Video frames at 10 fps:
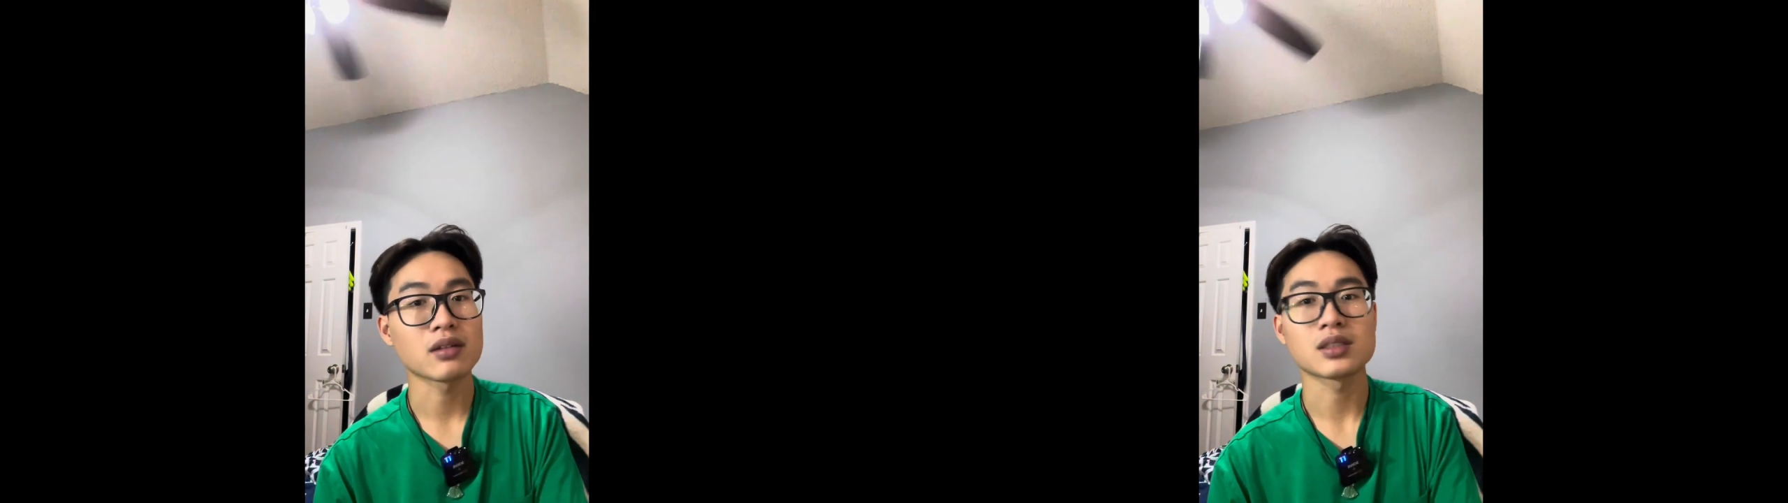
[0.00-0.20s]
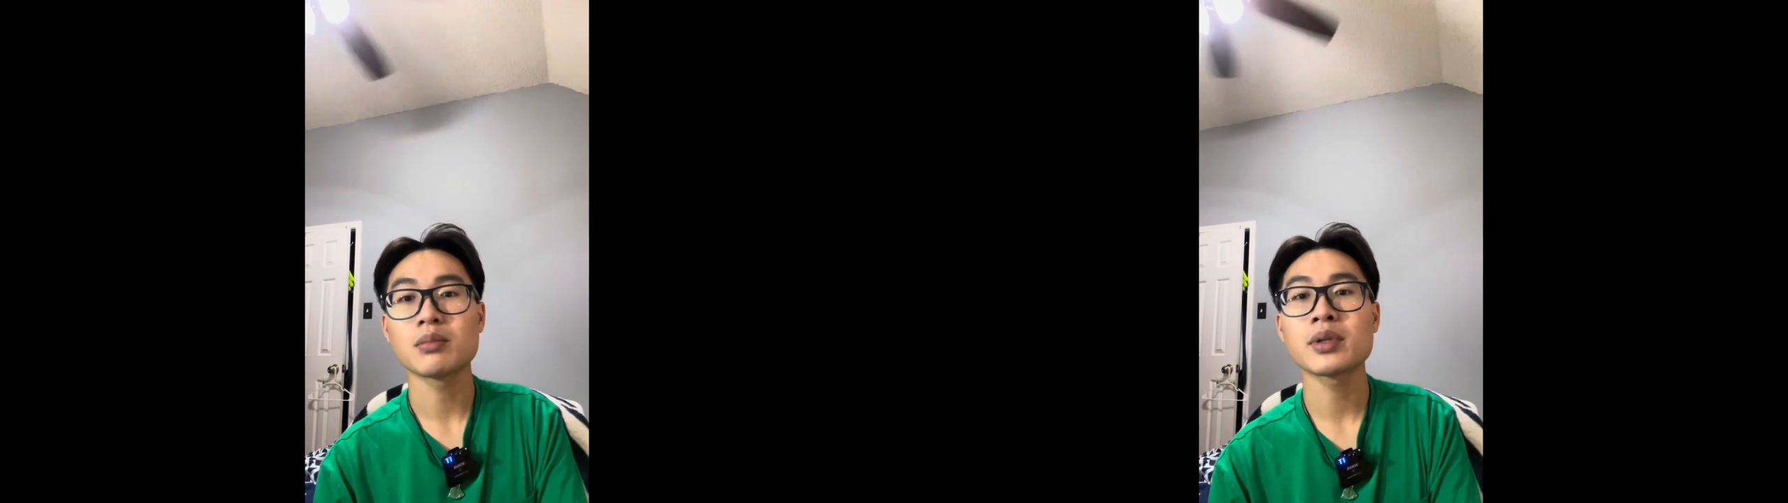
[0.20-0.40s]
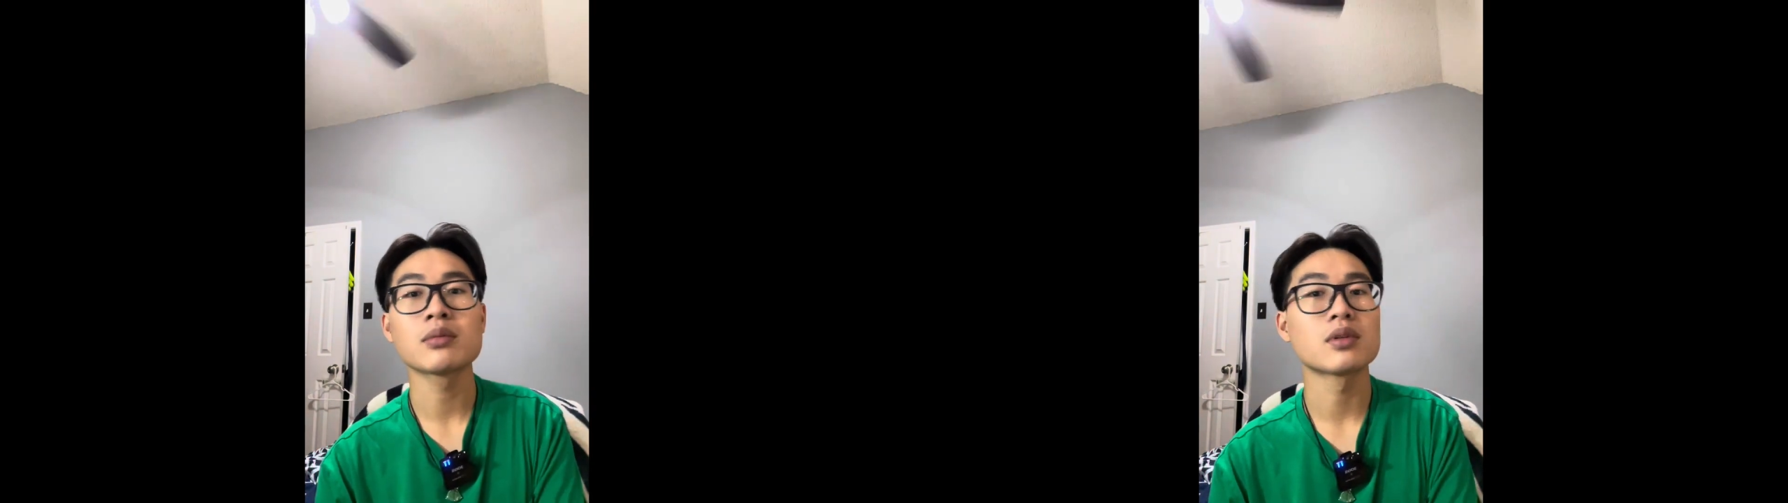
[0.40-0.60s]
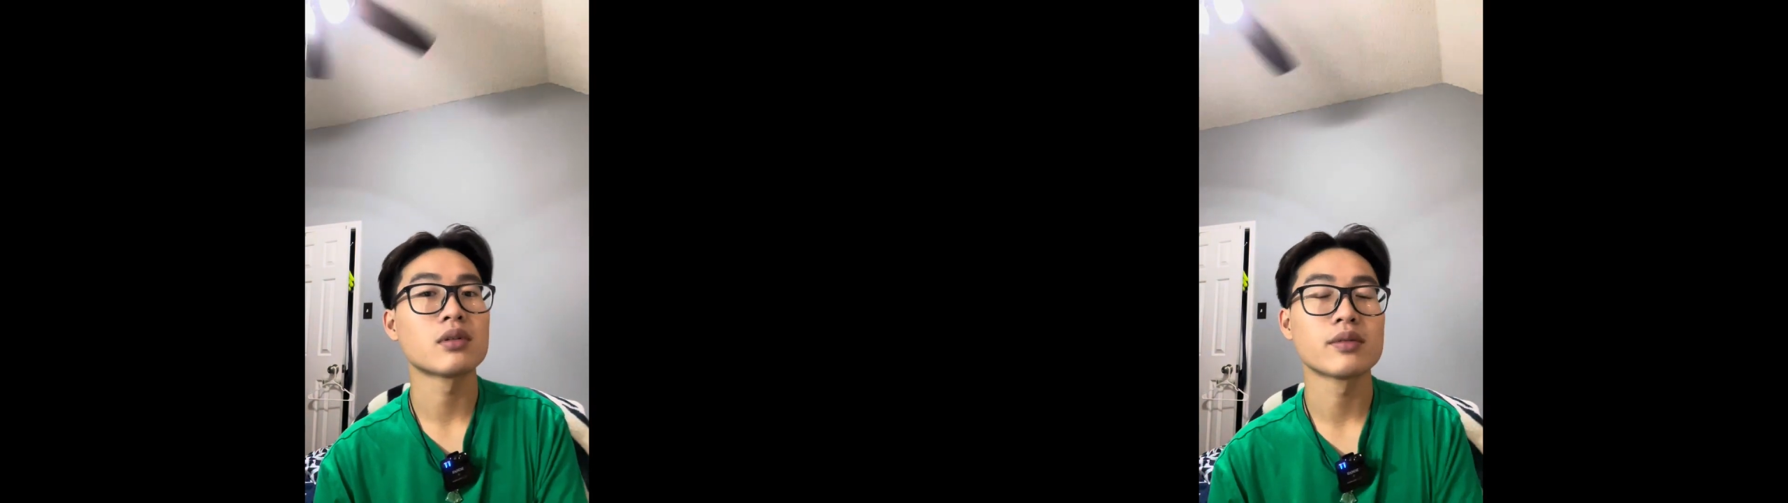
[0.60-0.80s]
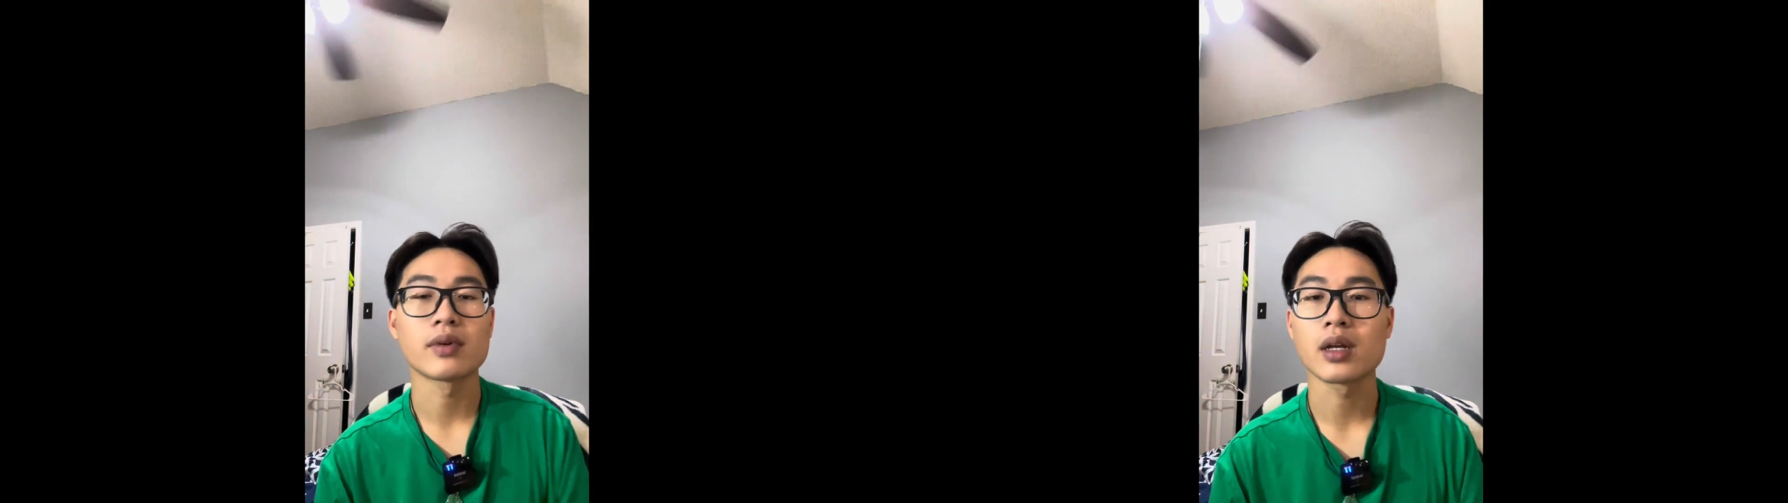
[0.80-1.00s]
Some people
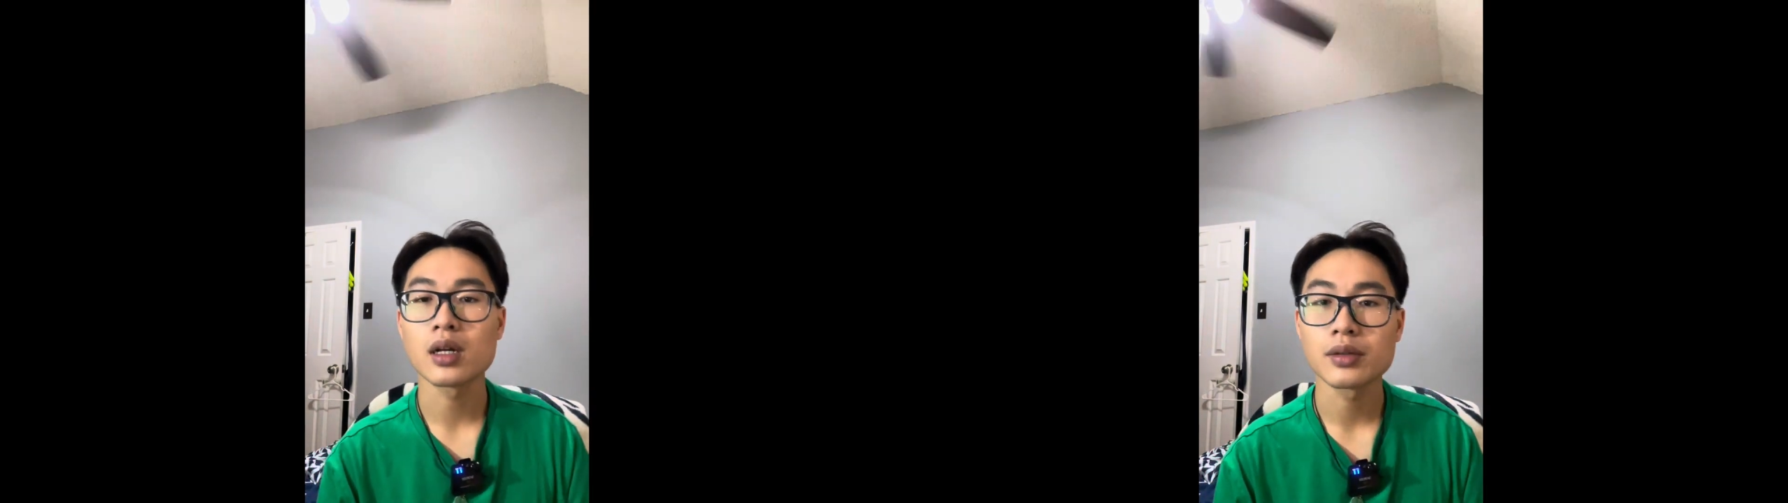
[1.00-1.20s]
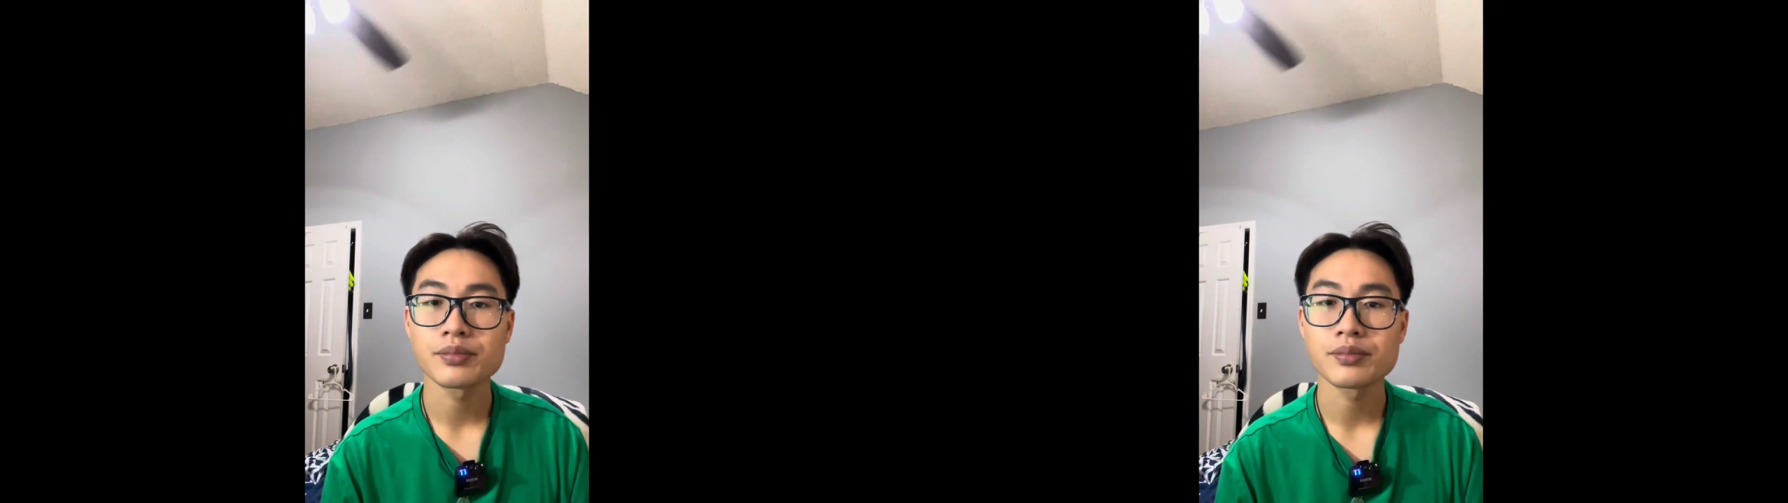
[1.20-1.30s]
don't even care.